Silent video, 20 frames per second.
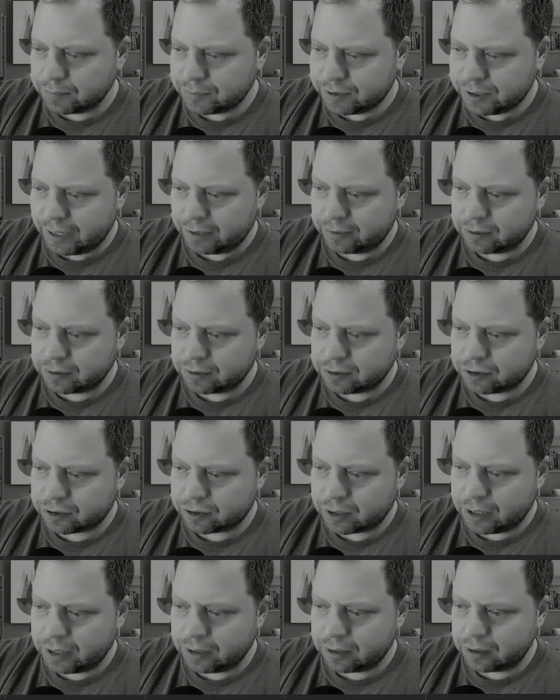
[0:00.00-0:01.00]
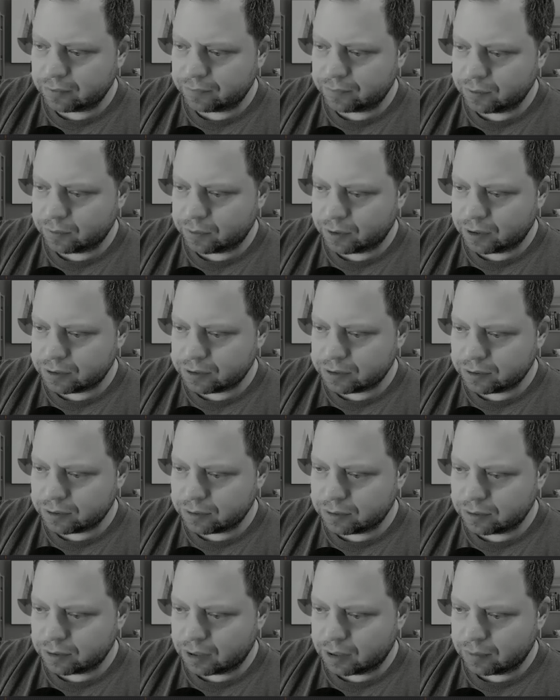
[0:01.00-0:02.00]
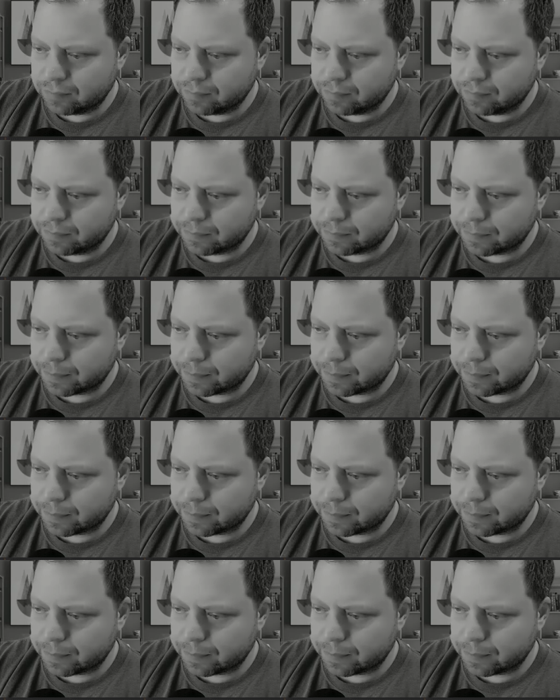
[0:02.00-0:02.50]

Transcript: take this trade, and if you wanted to